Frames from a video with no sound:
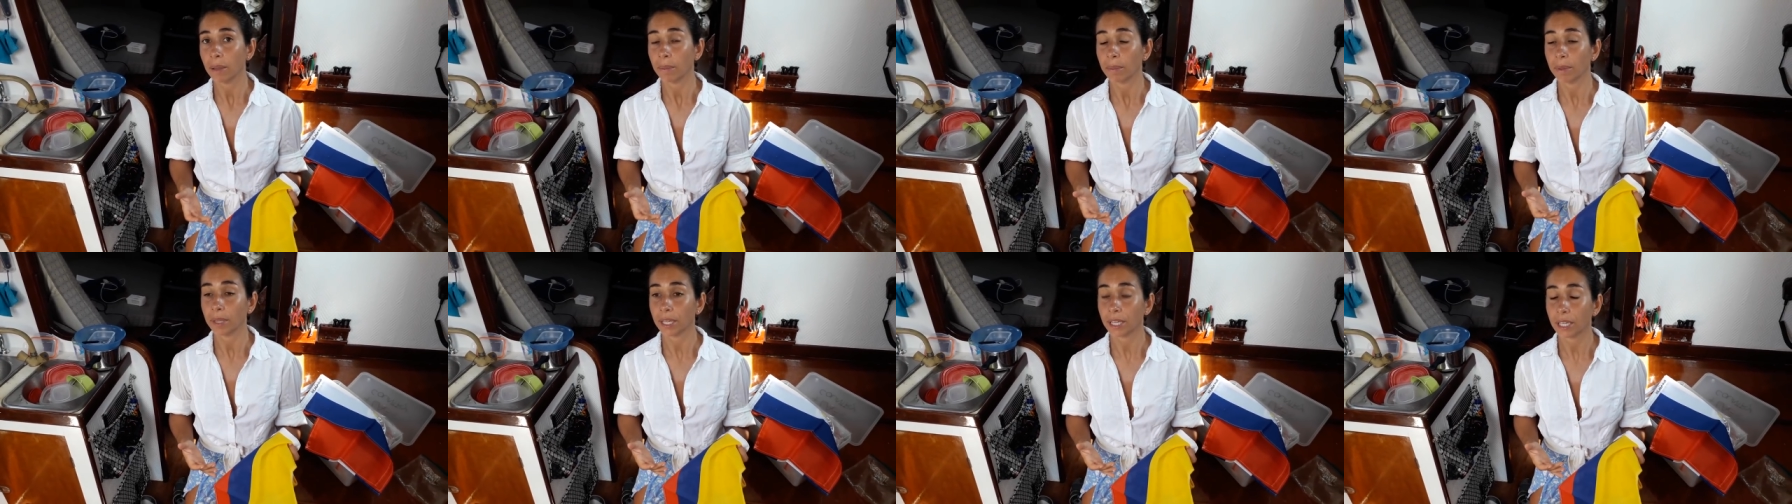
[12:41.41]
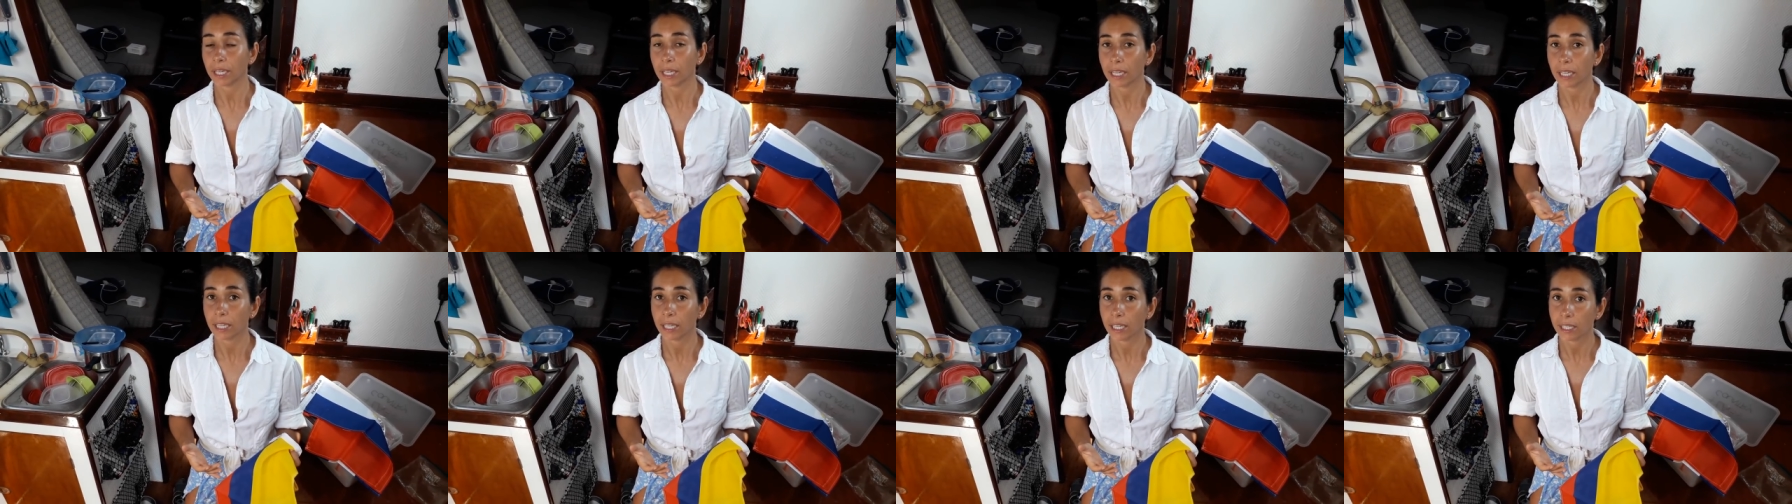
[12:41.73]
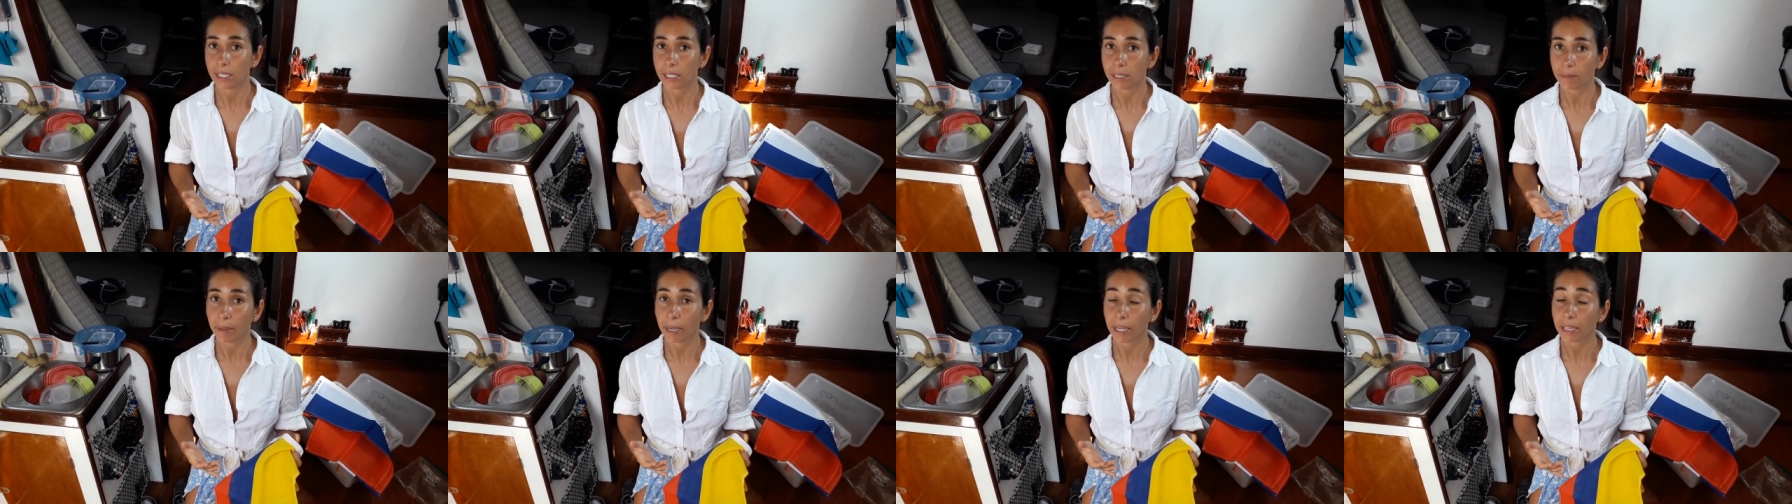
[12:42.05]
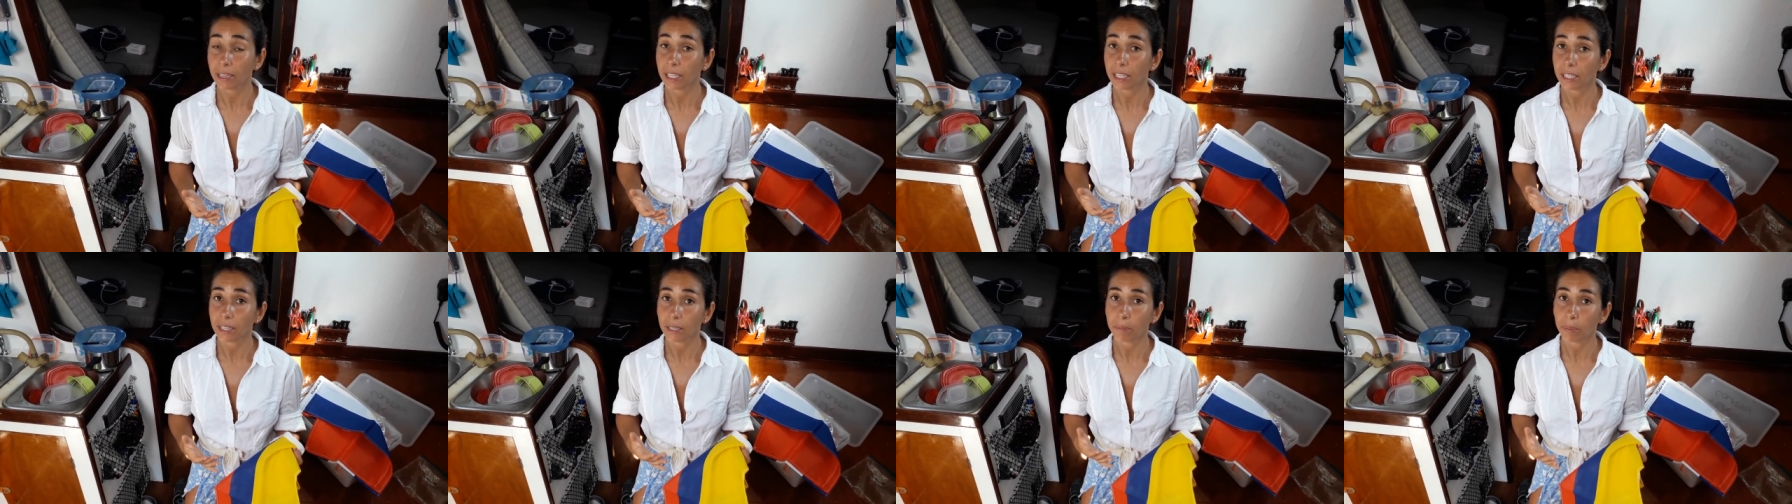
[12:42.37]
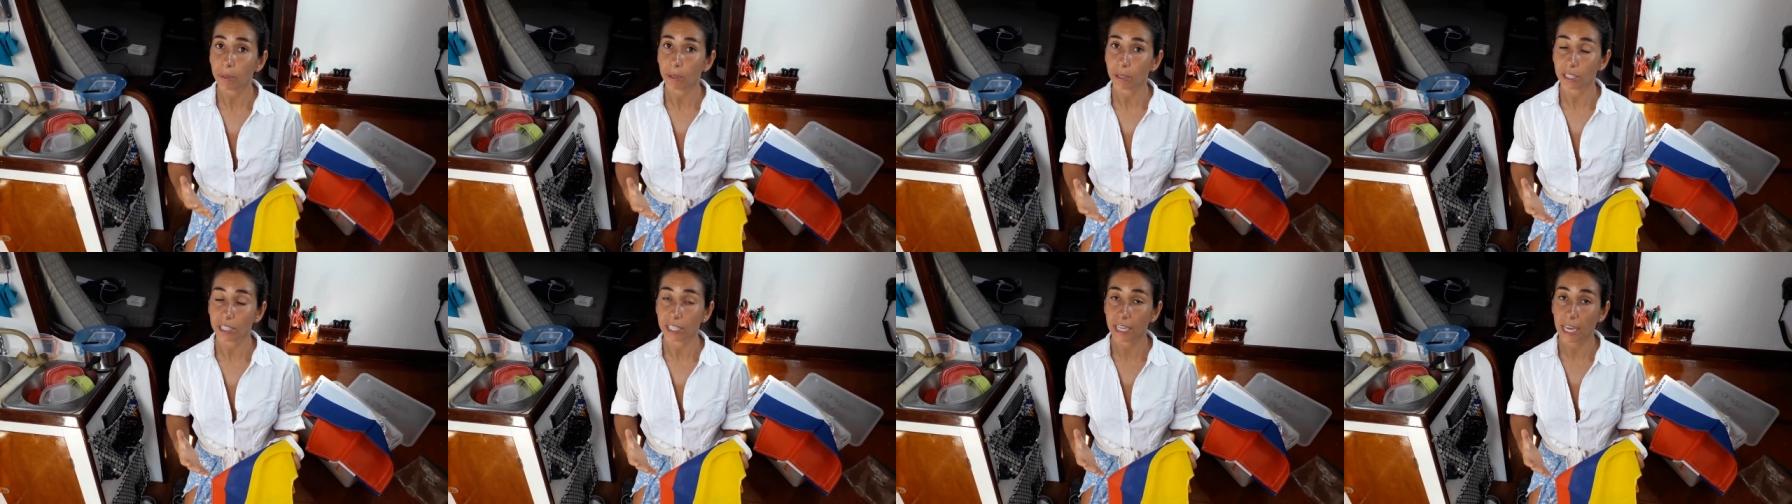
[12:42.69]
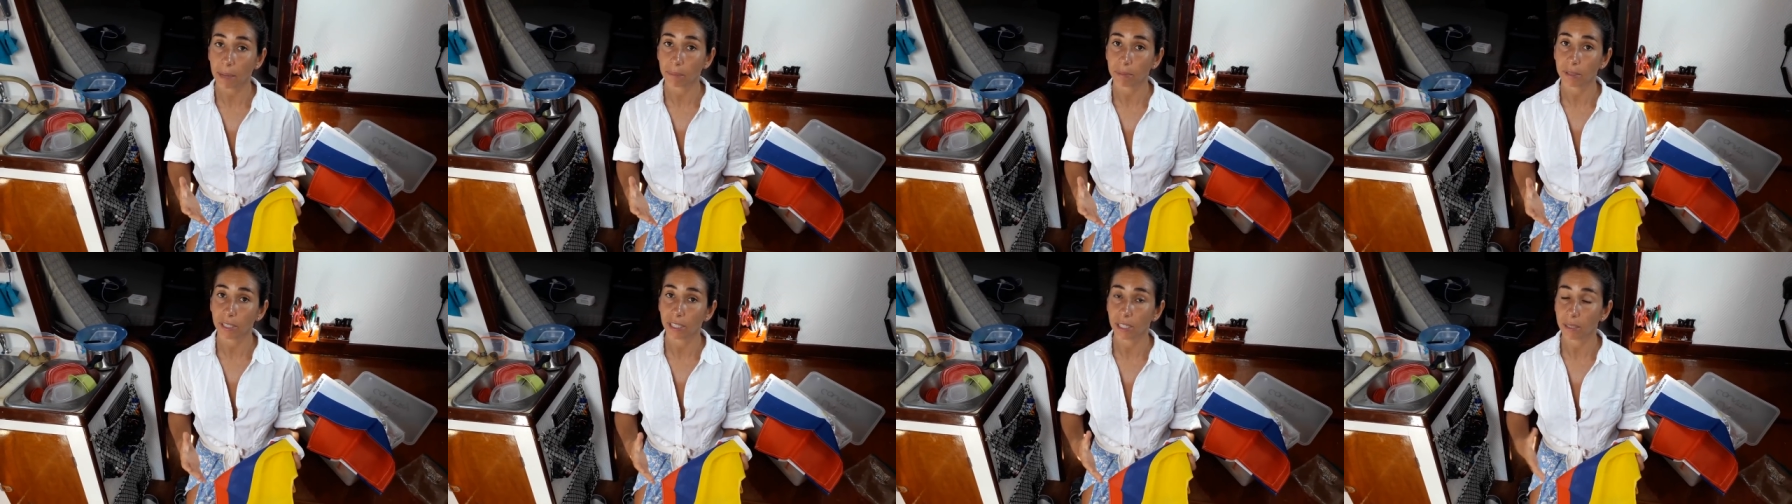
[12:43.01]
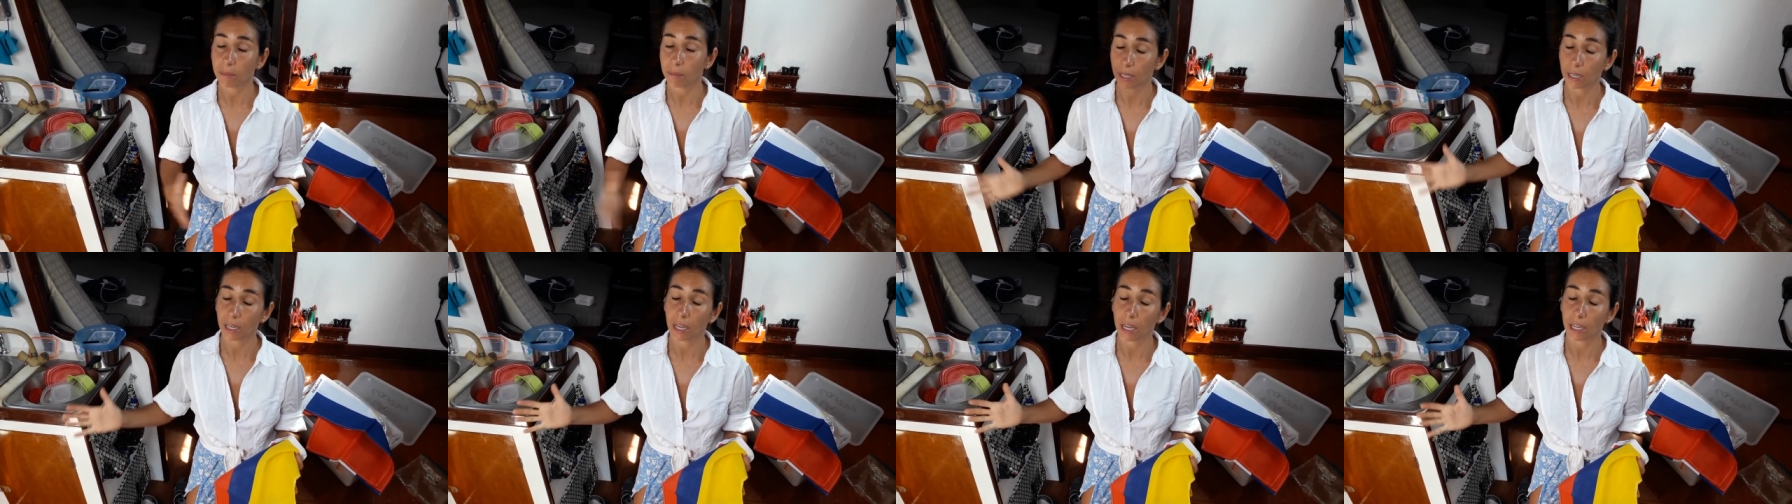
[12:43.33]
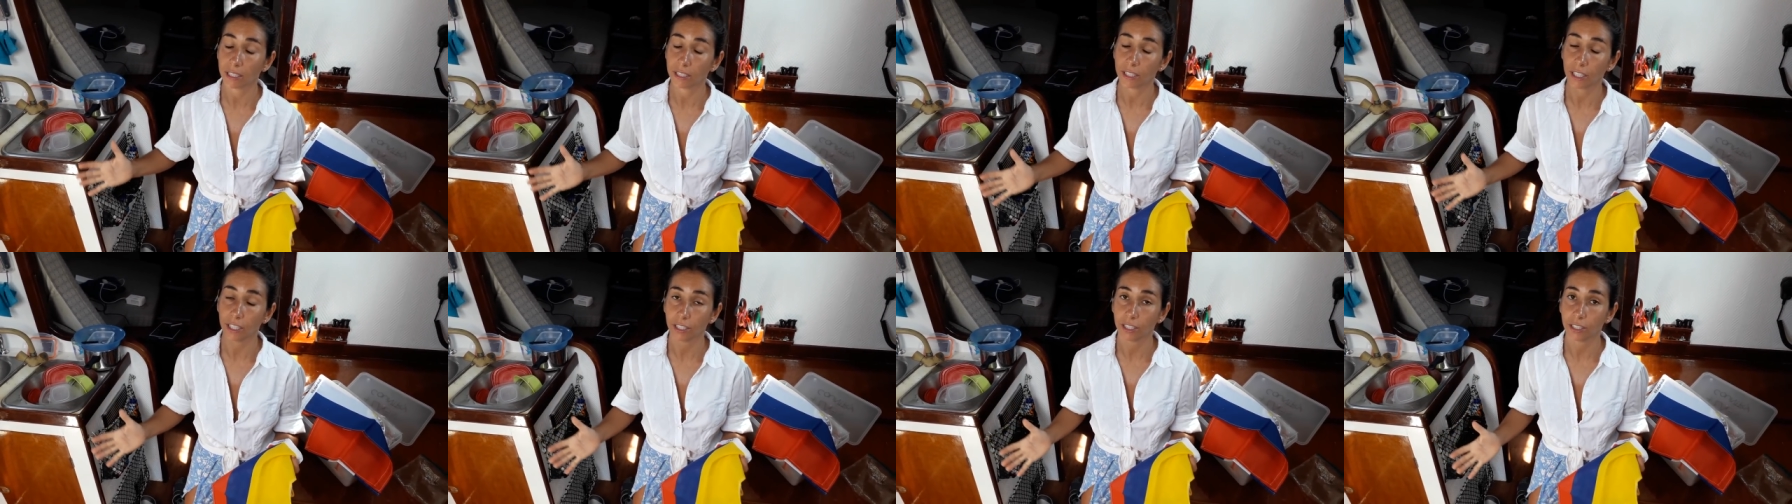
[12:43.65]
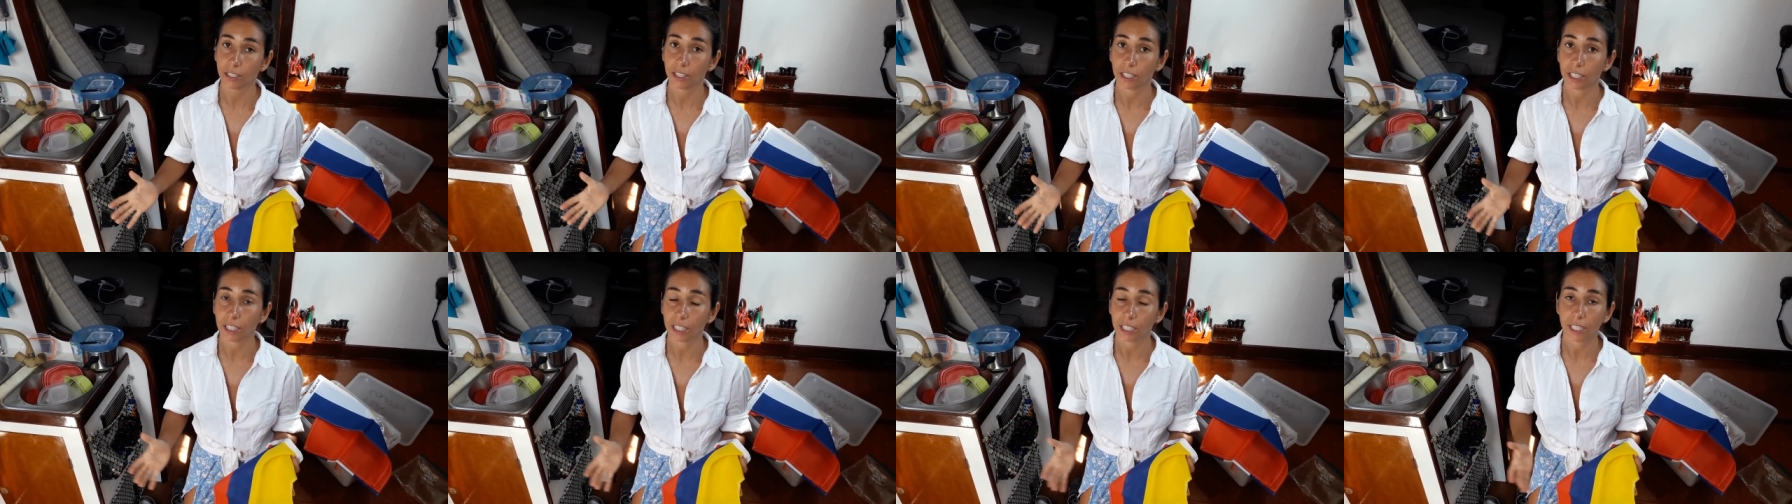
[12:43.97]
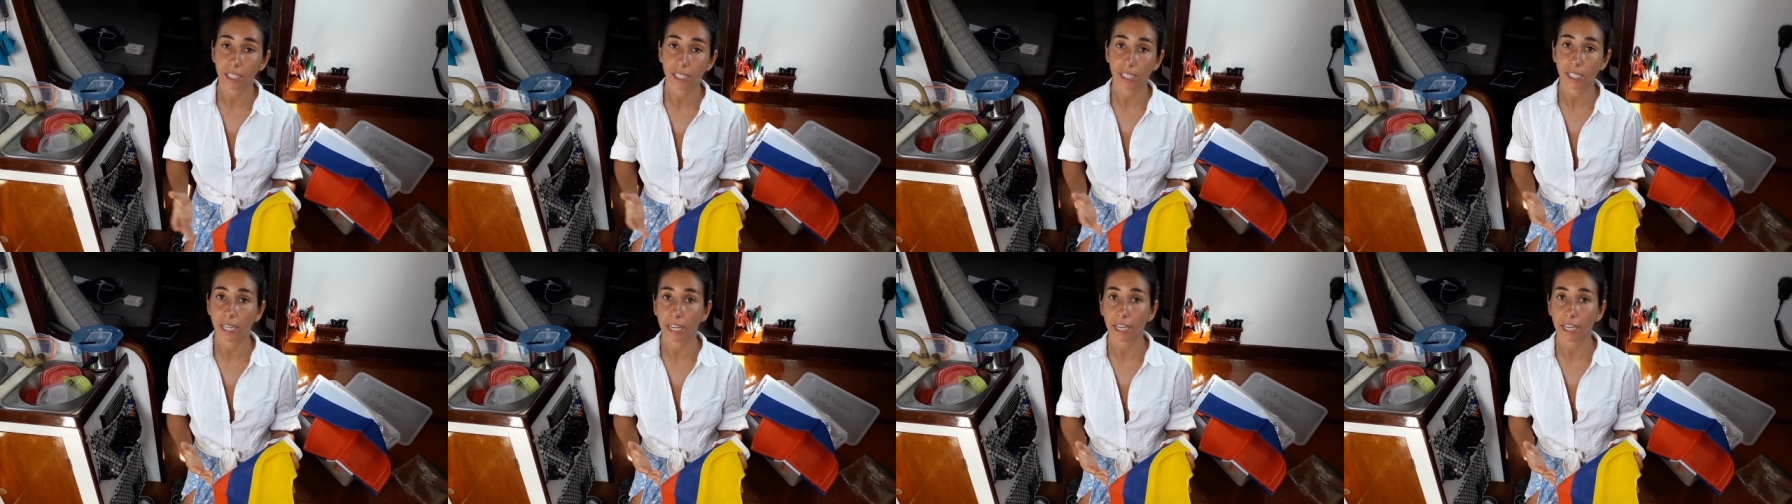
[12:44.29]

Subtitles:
because mainly the port captain, among other authorities,